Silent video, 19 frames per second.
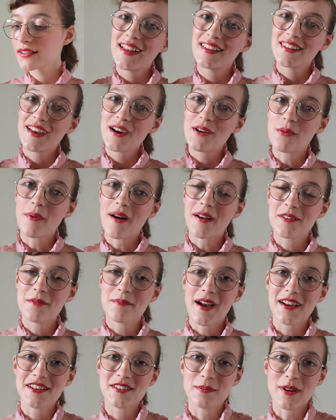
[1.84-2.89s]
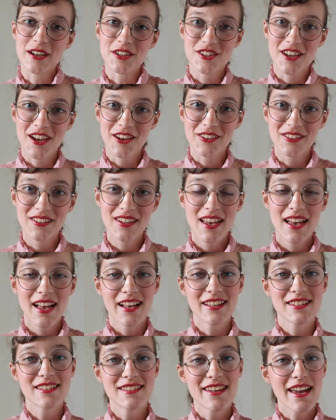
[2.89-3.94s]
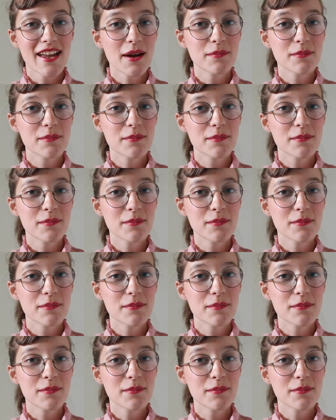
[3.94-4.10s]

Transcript: Hello, welcome back to my channel, and today